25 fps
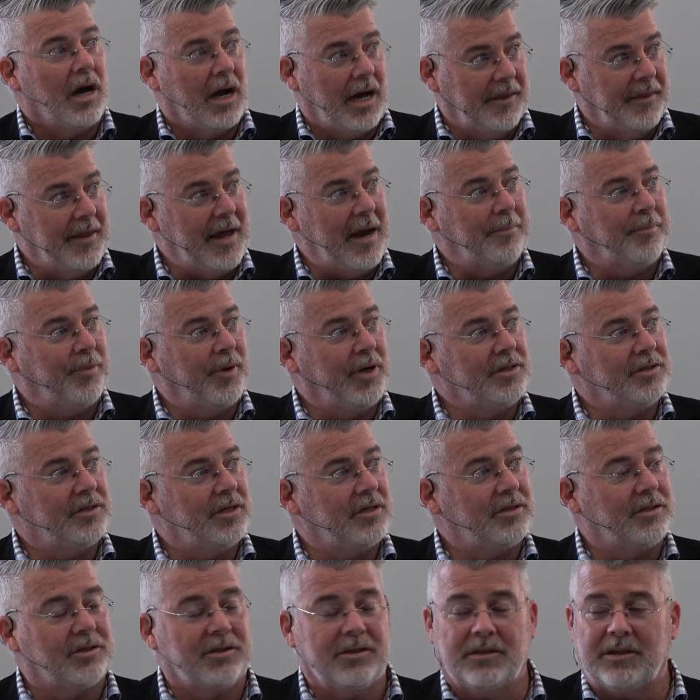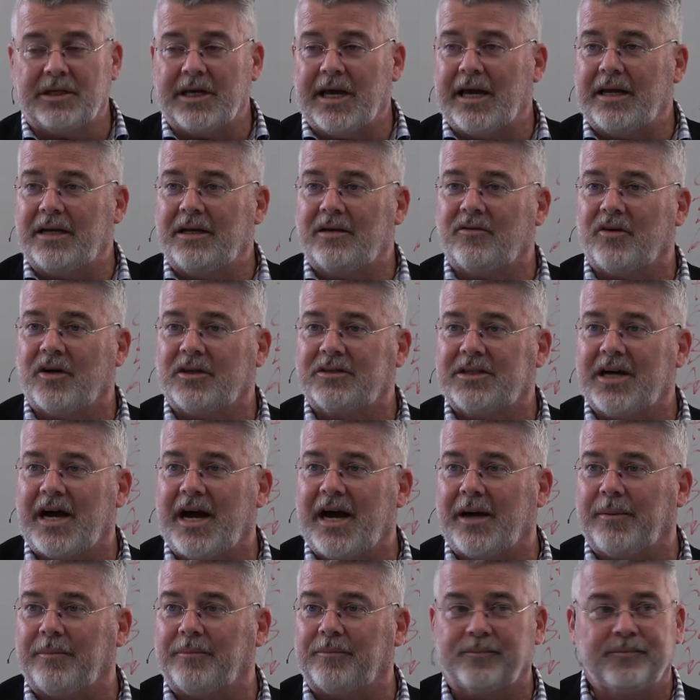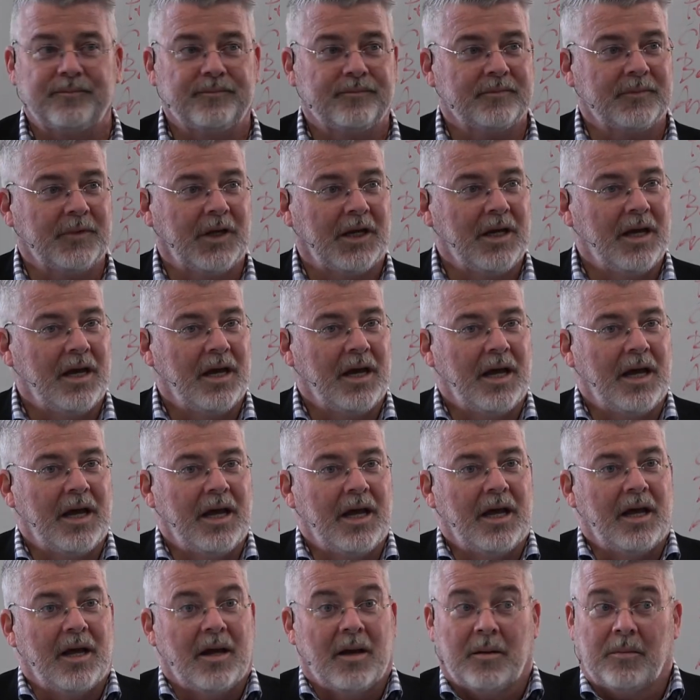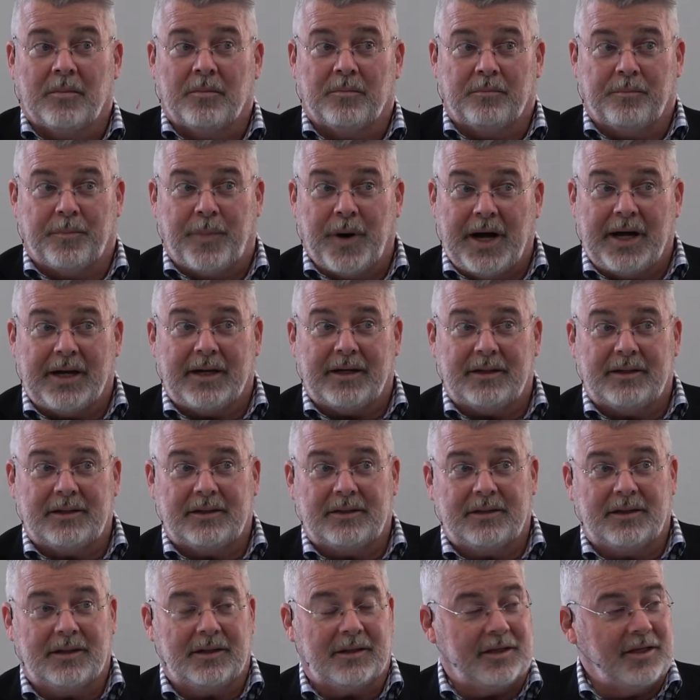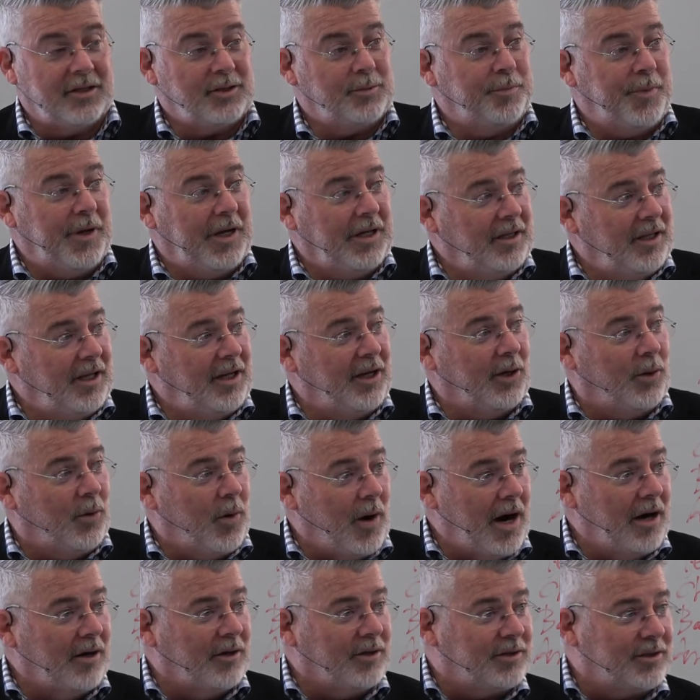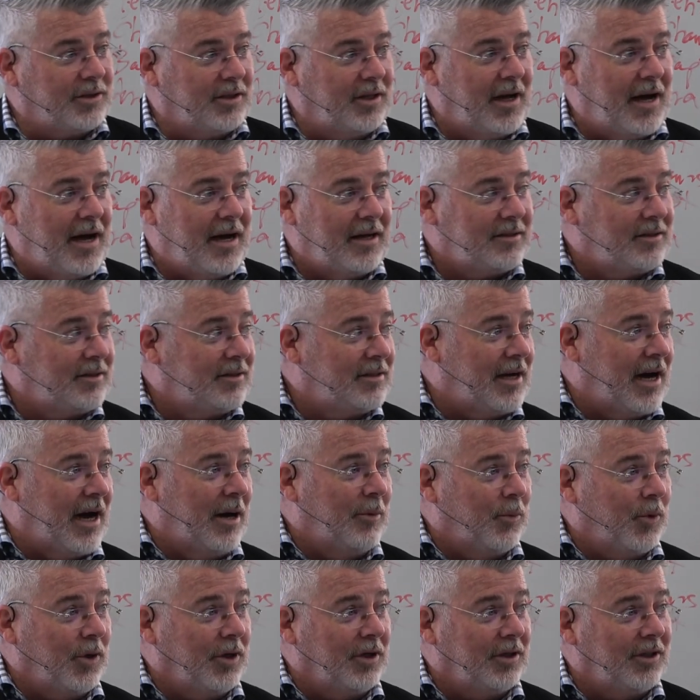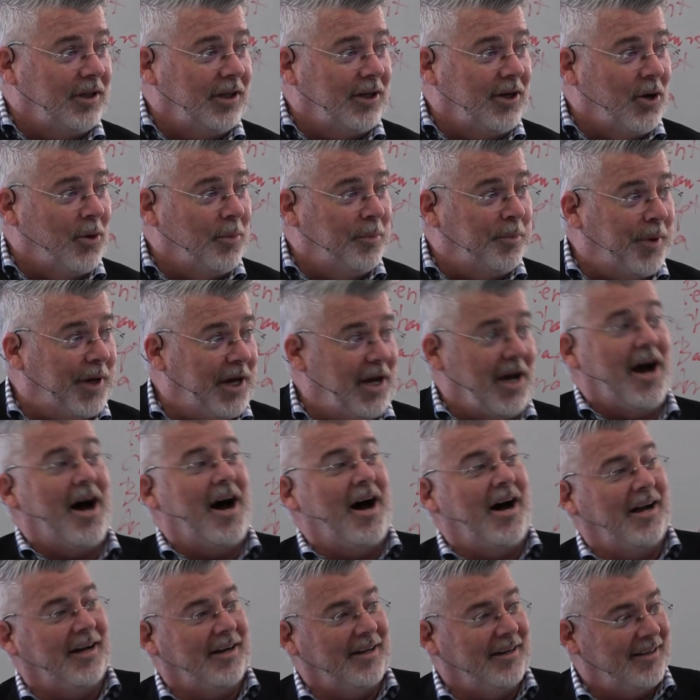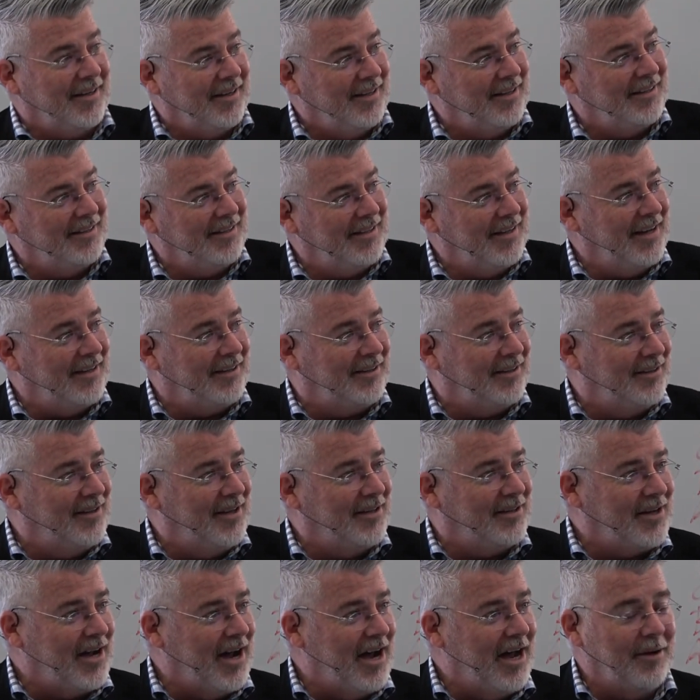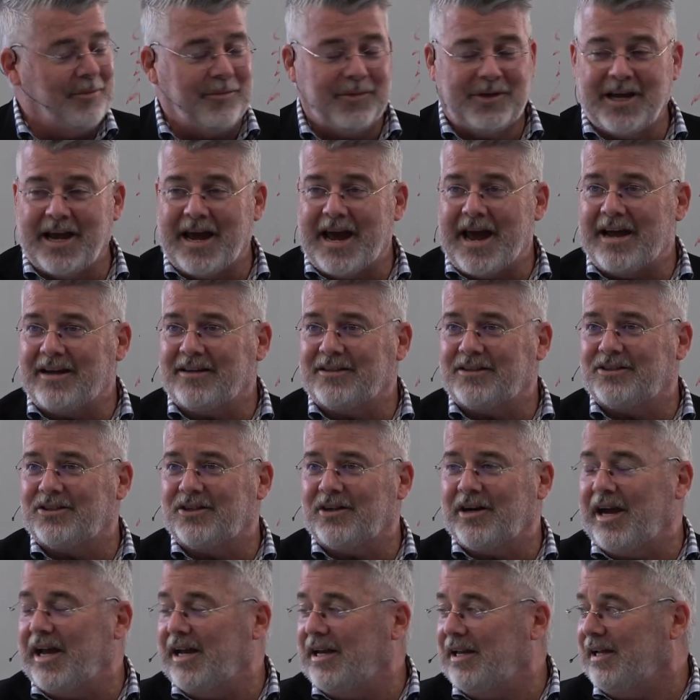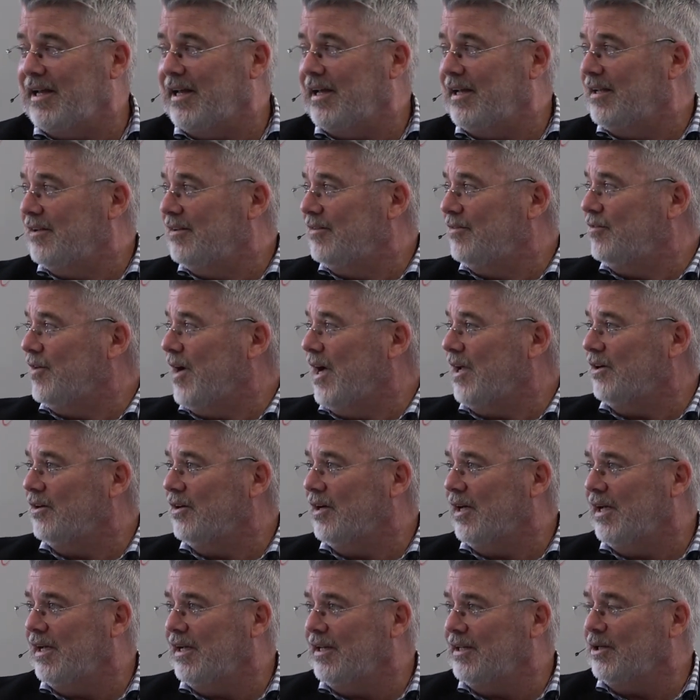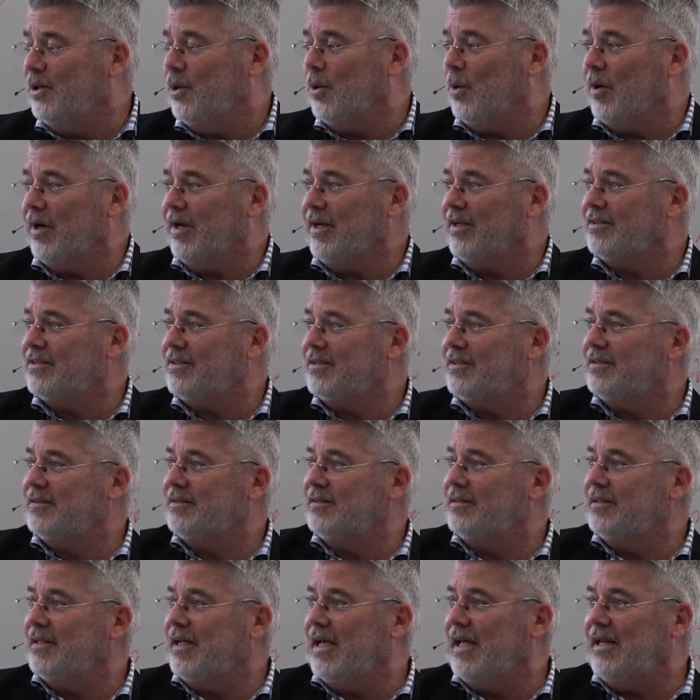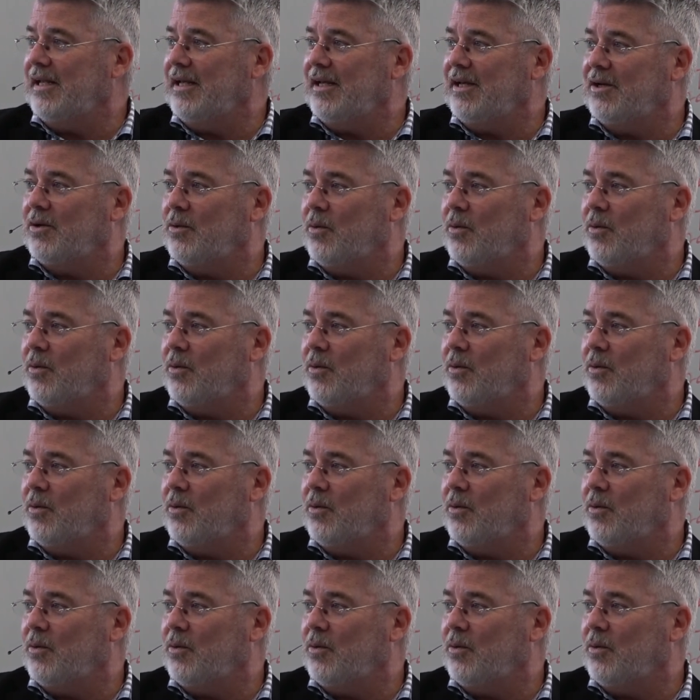And that brings us to the end of our time. But this being the Inquirer's class, I'm willing to go beyond the time to answer any final inquiries, any